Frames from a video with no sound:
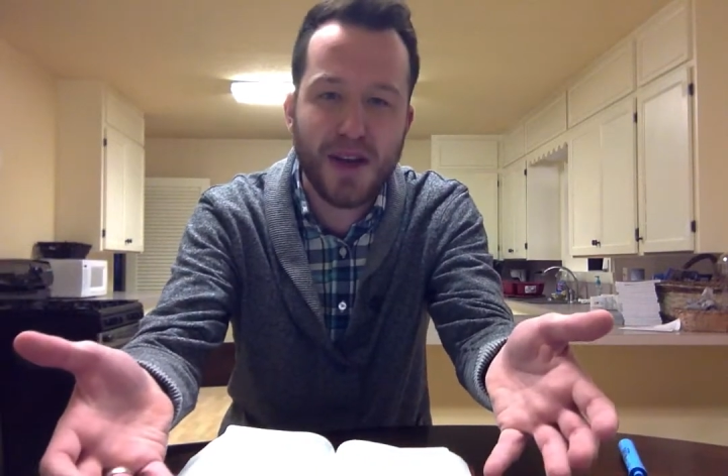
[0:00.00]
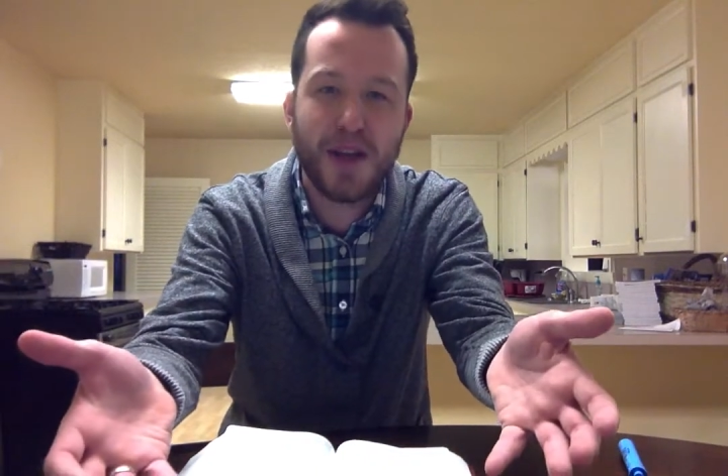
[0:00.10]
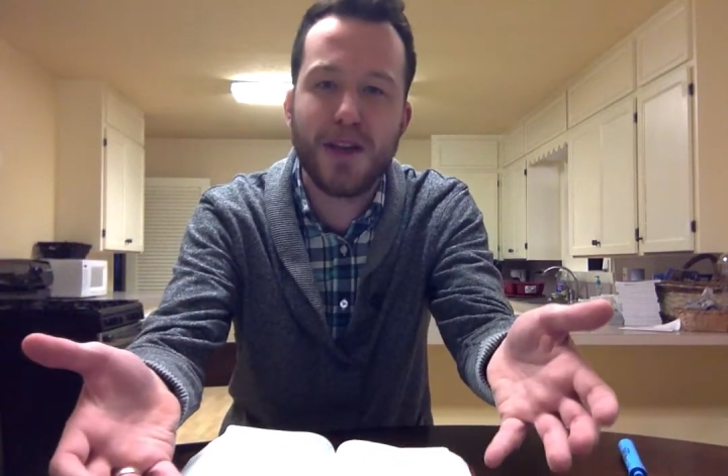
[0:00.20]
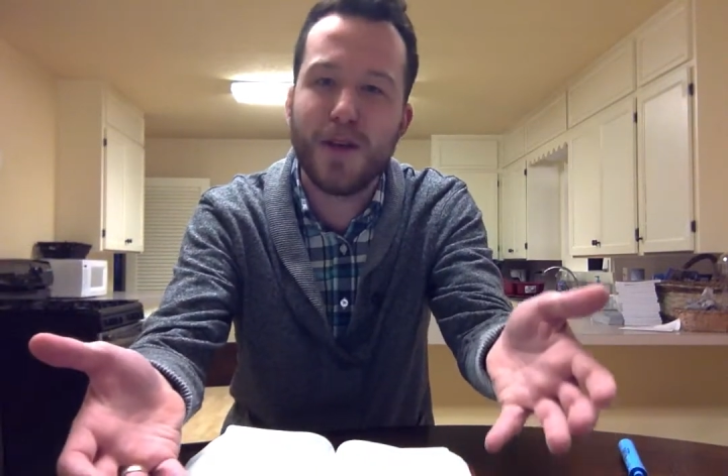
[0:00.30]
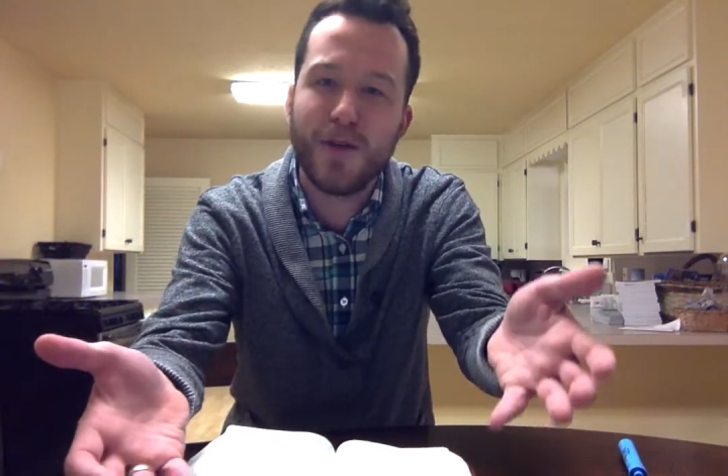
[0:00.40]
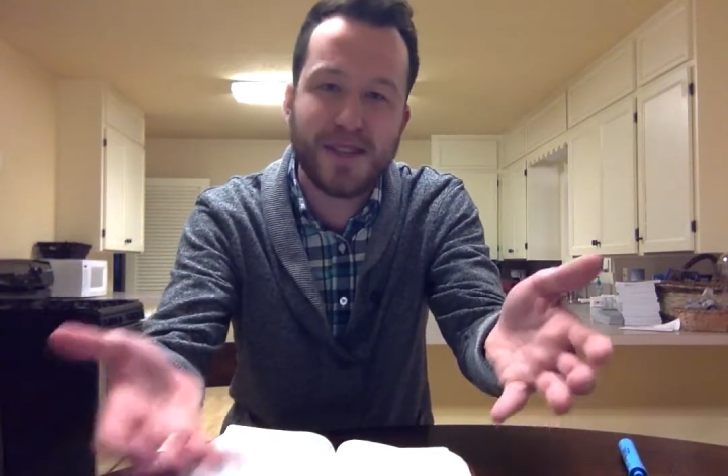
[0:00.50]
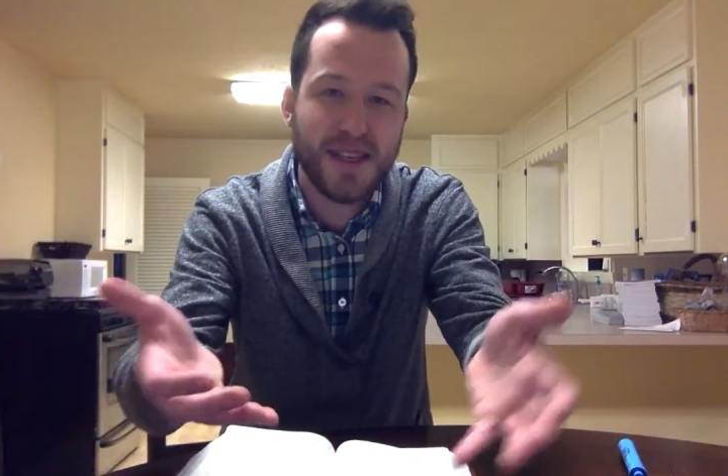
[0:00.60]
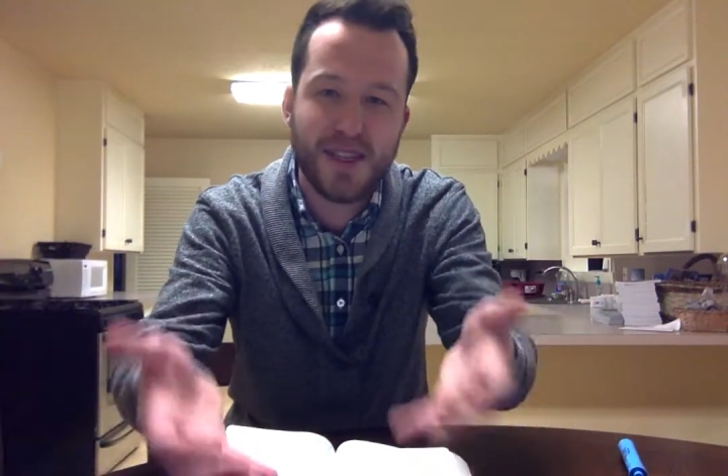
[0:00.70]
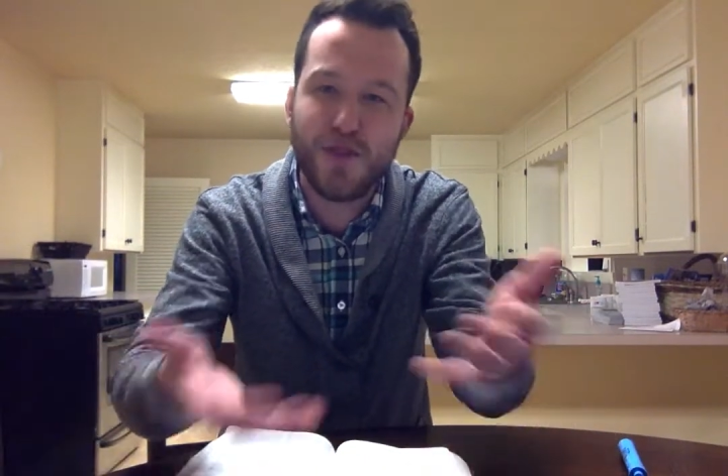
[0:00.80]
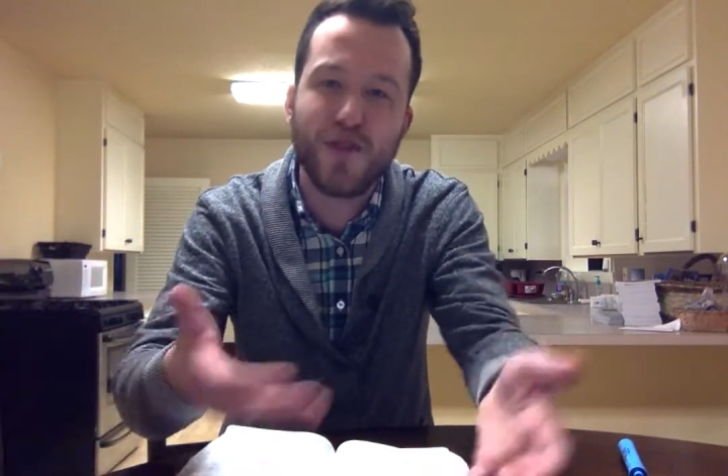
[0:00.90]
on you and
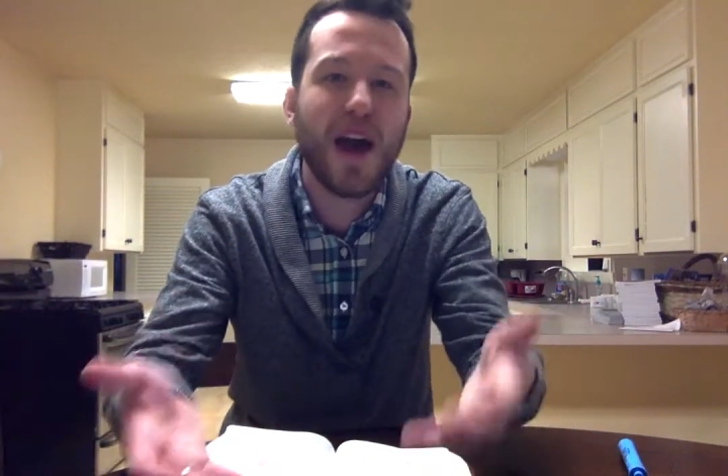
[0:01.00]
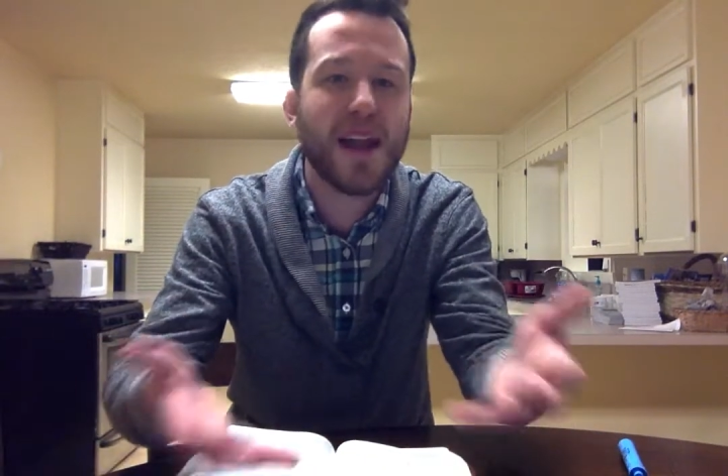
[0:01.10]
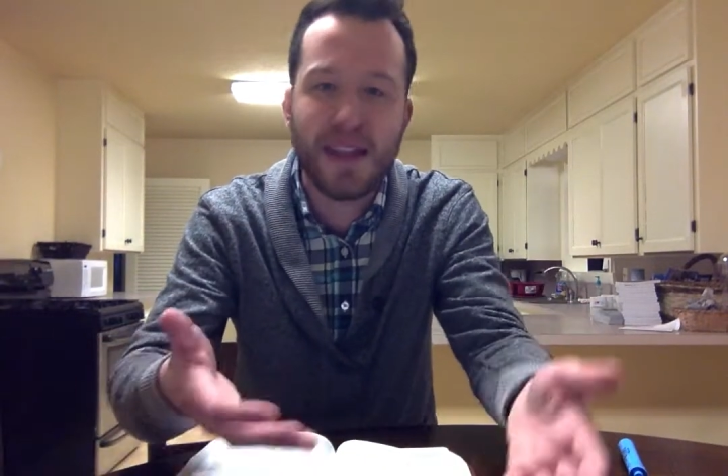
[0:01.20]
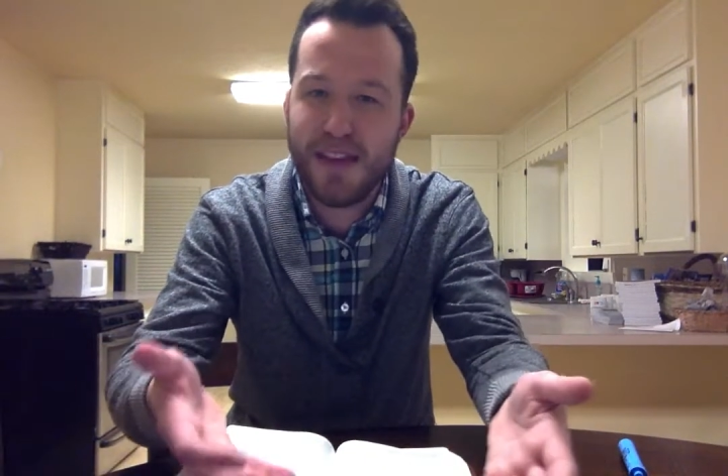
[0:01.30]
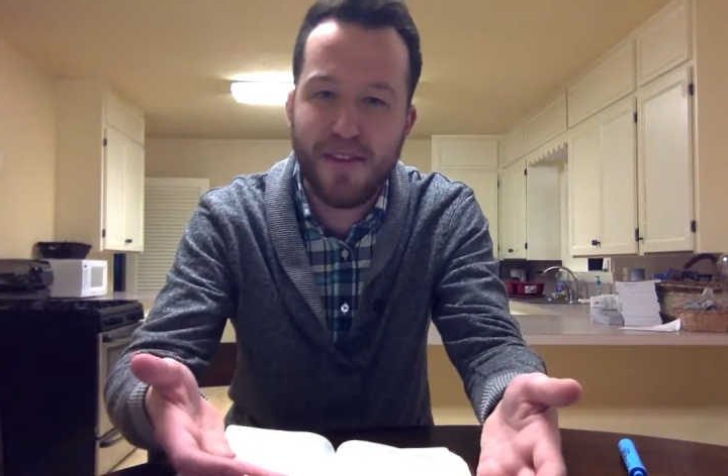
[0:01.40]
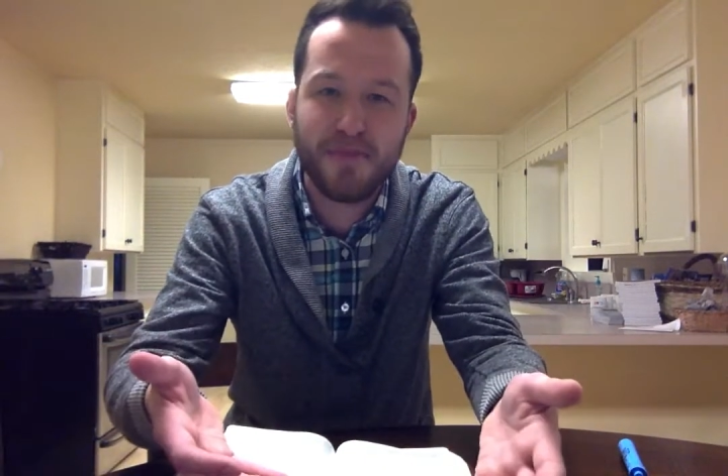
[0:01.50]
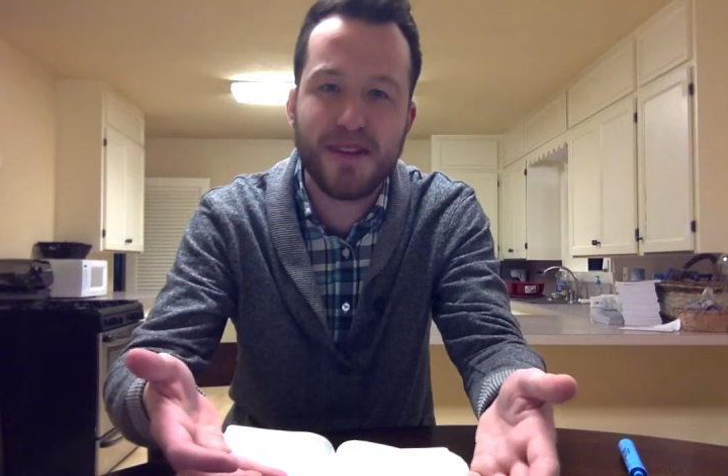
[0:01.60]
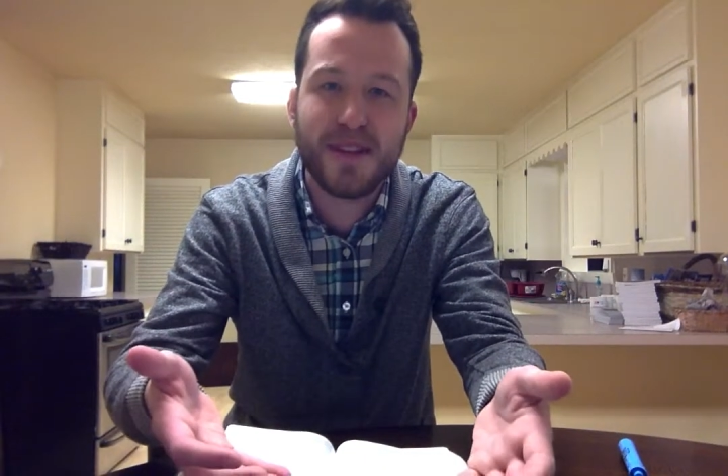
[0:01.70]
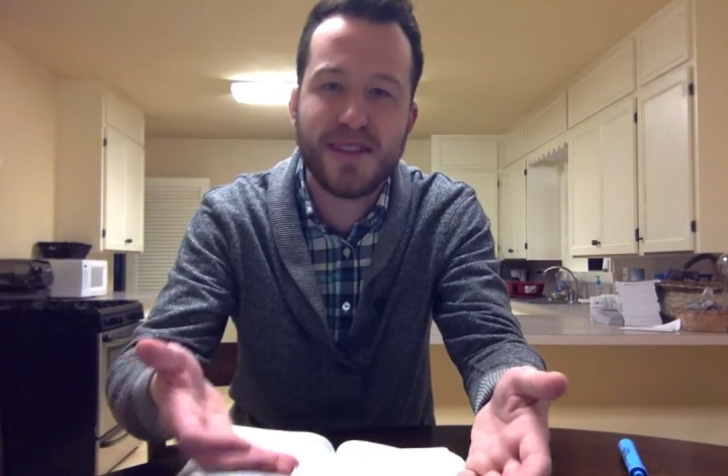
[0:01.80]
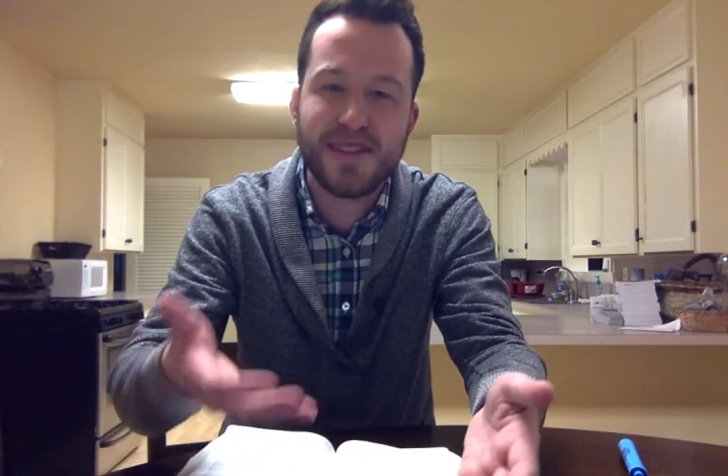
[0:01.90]
says you've got to live up
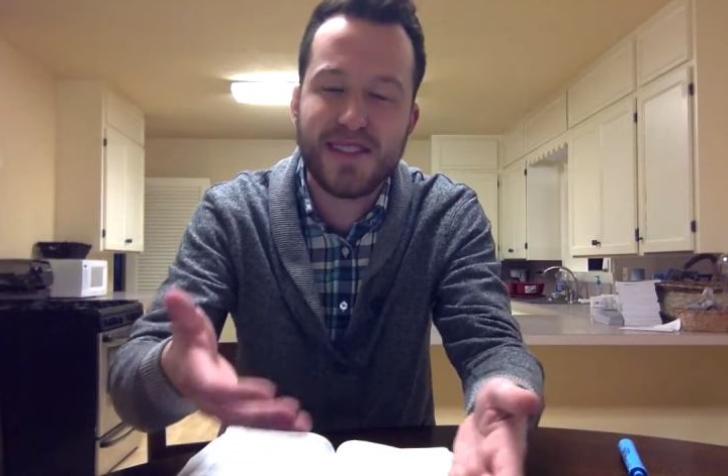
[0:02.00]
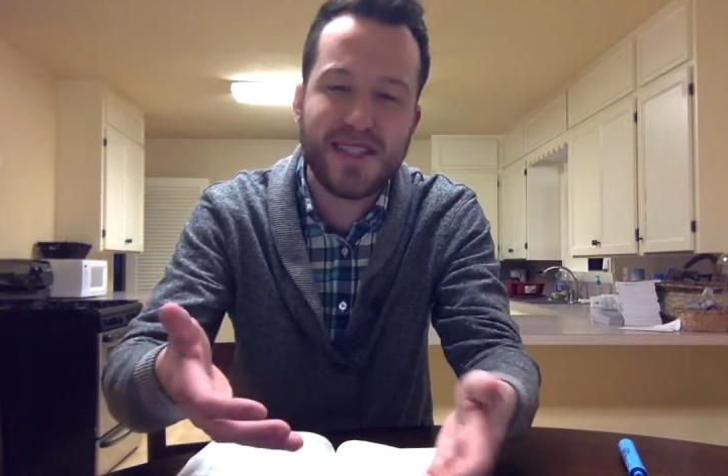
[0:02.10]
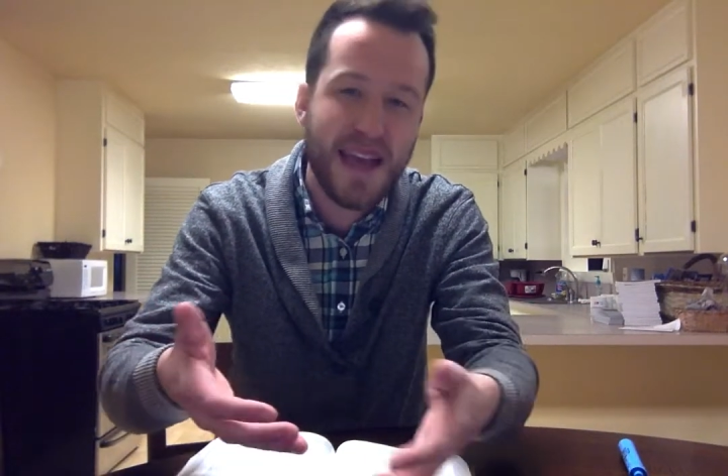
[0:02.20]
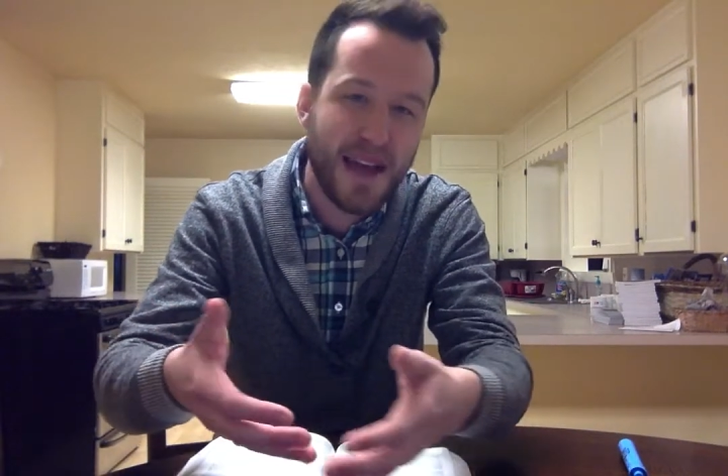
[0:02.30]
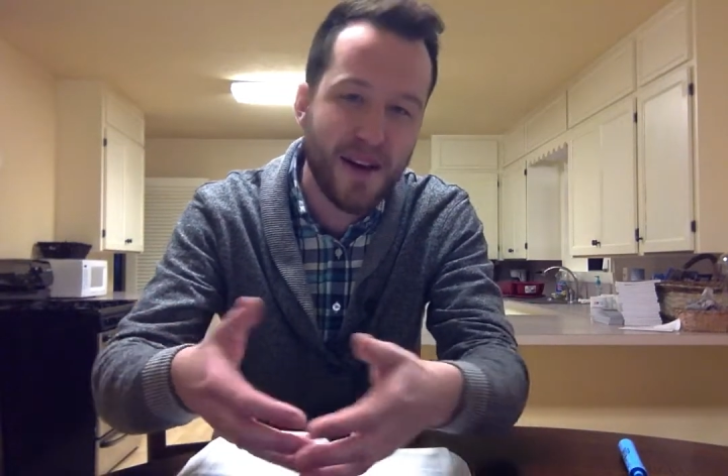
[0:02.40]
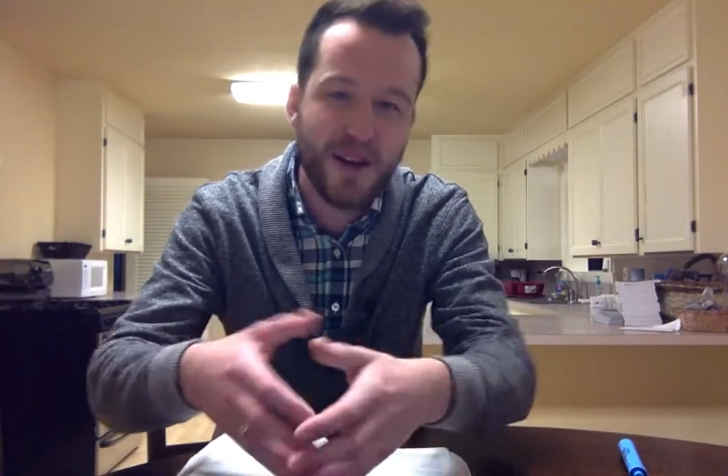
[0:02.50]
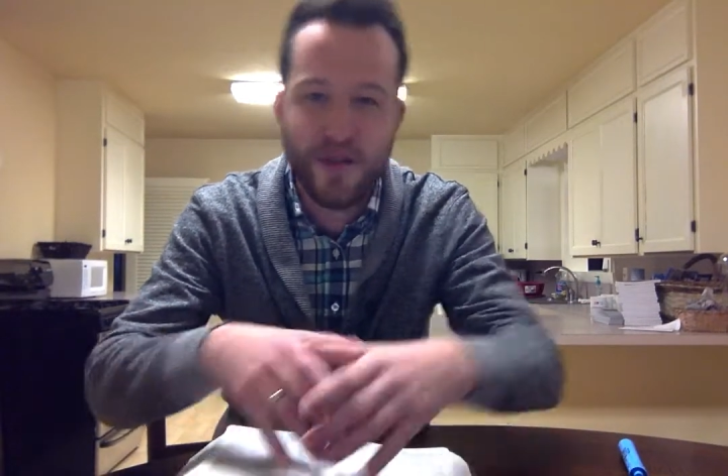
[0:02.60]
to this standard,